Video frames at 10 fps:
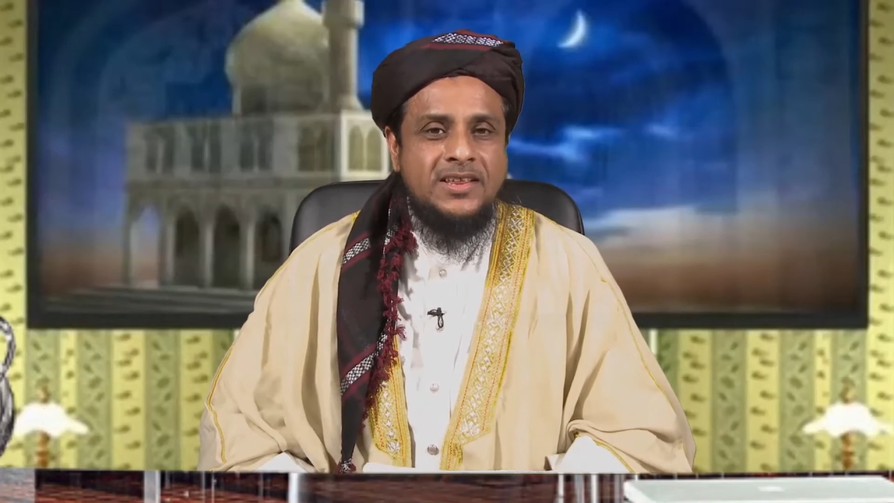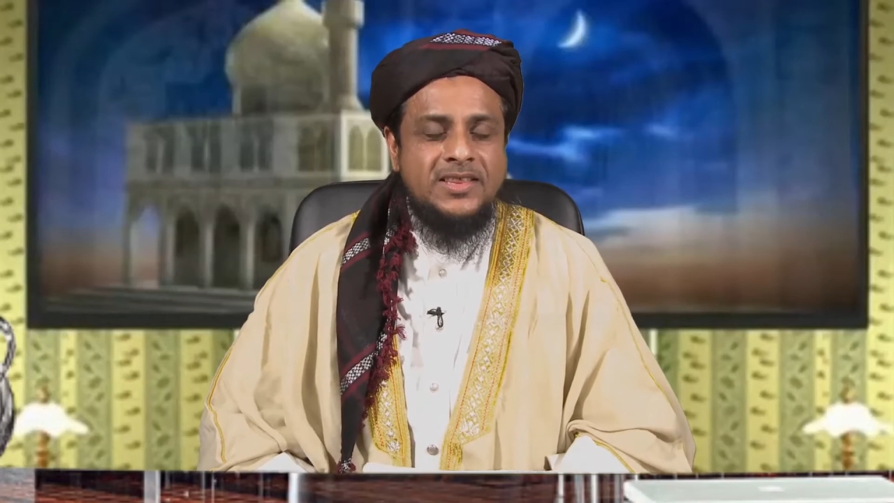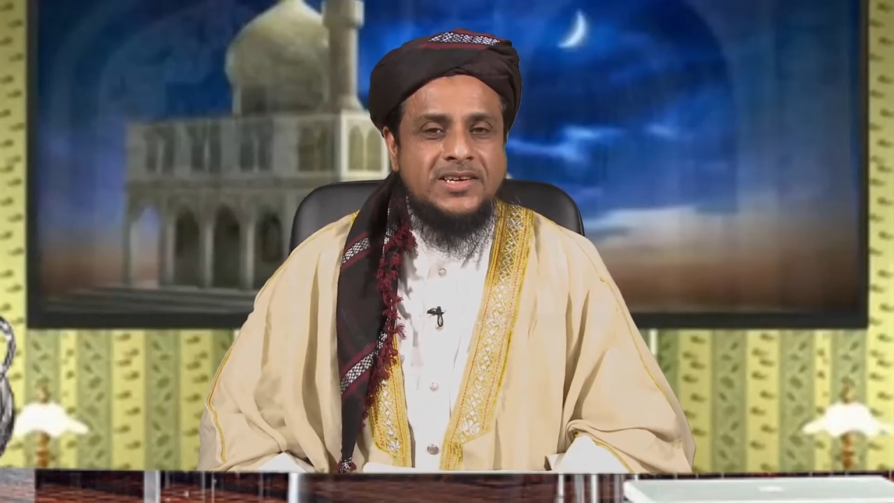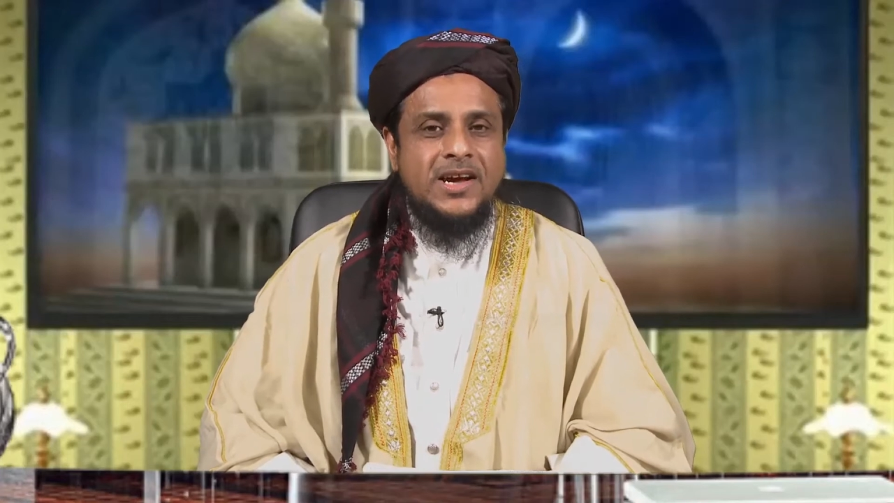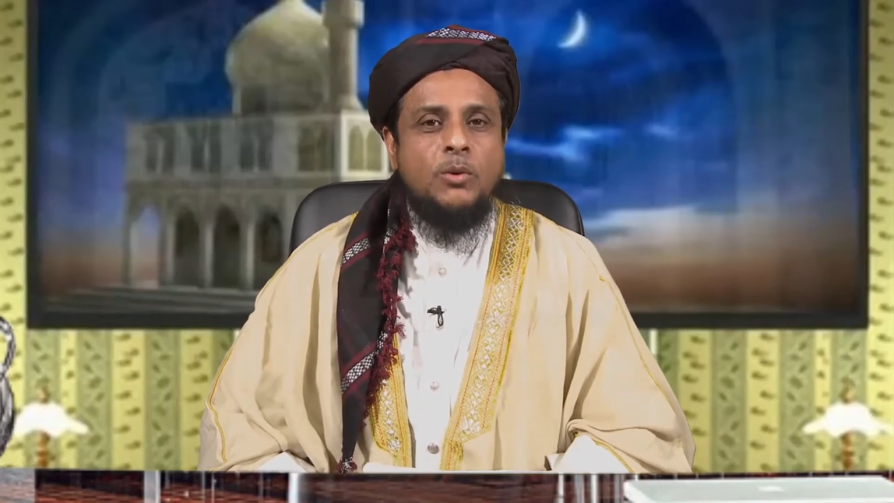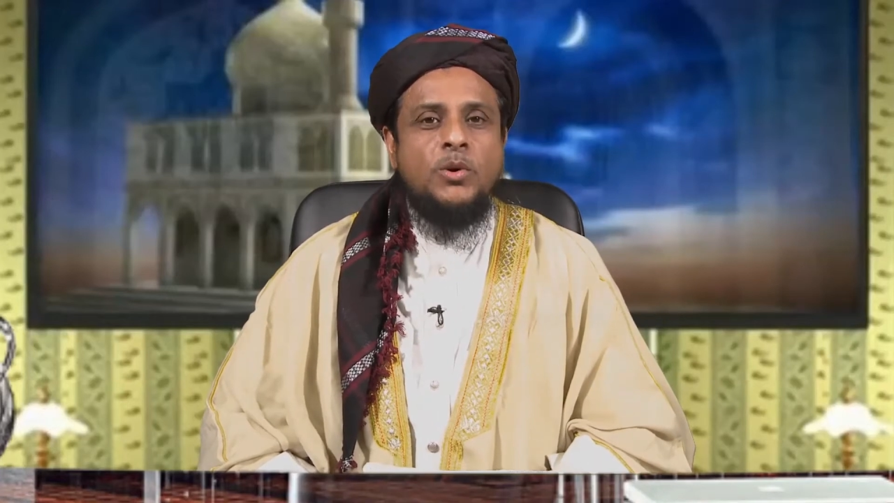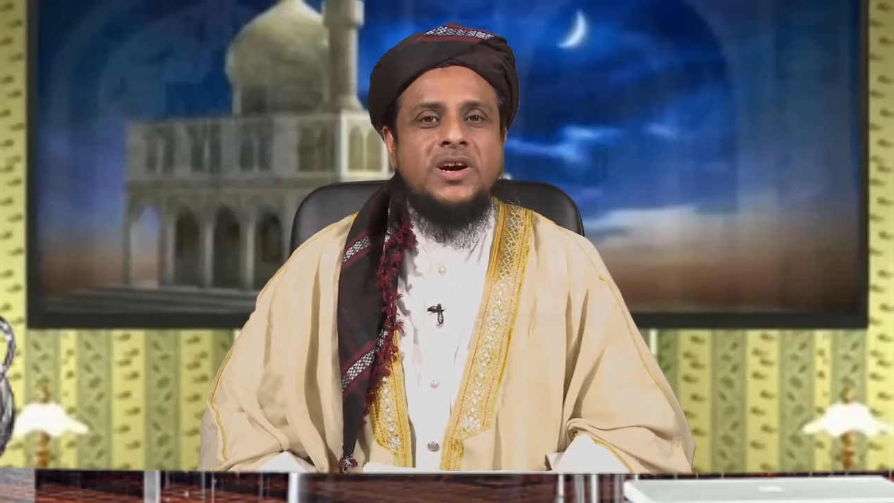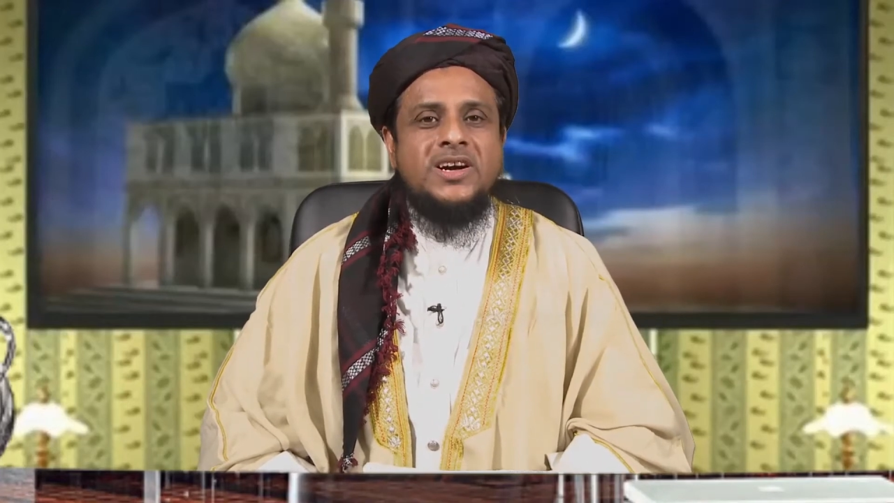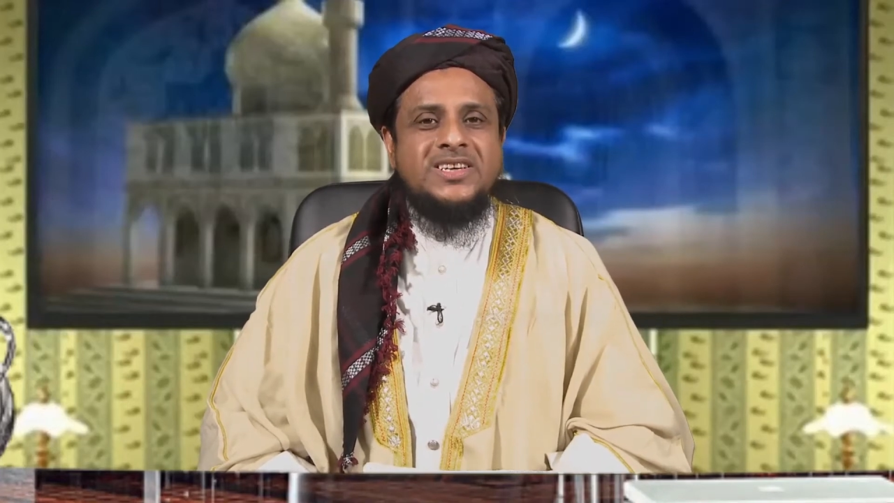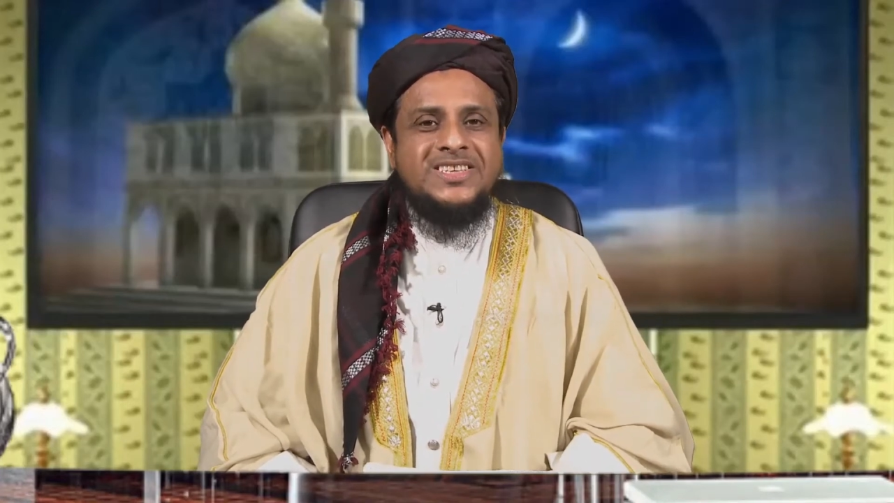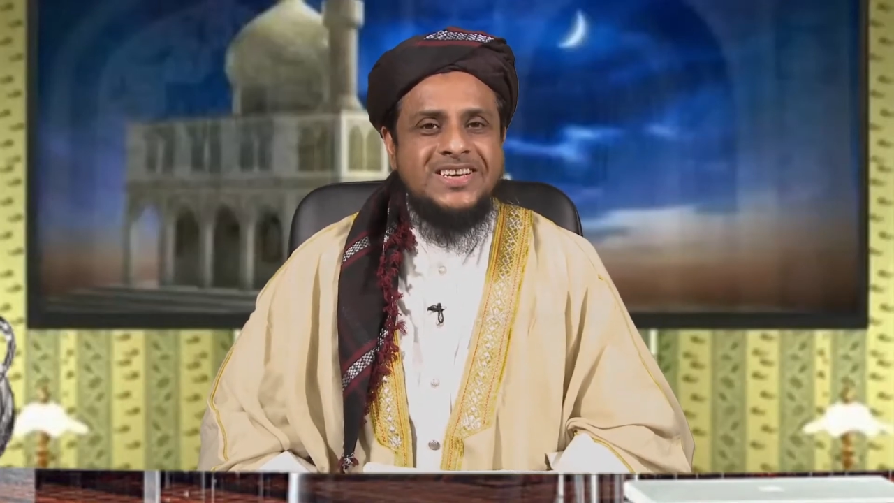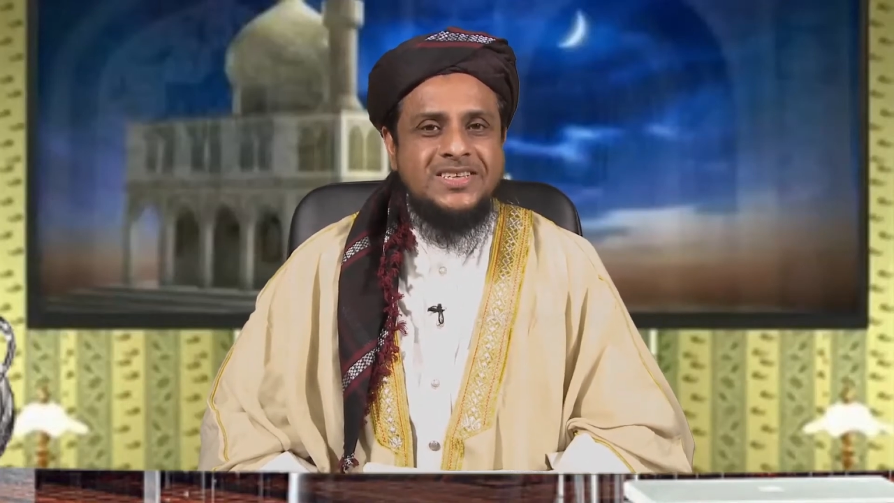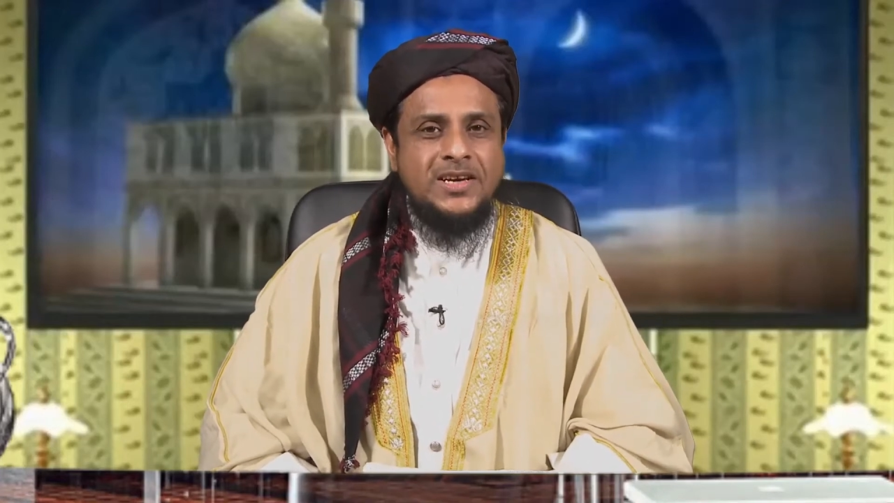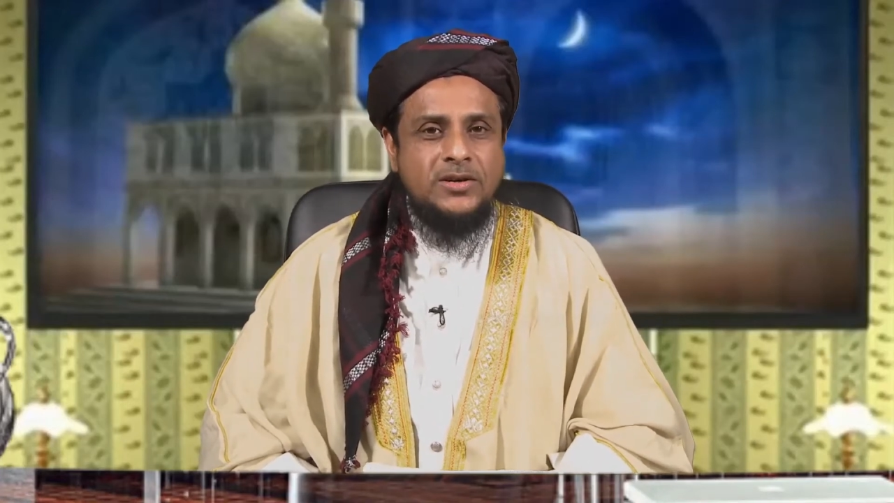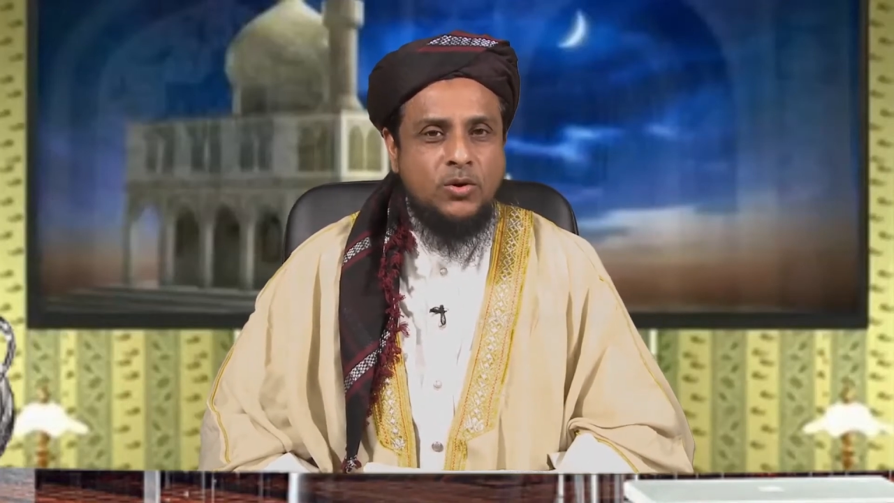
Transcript: that our existence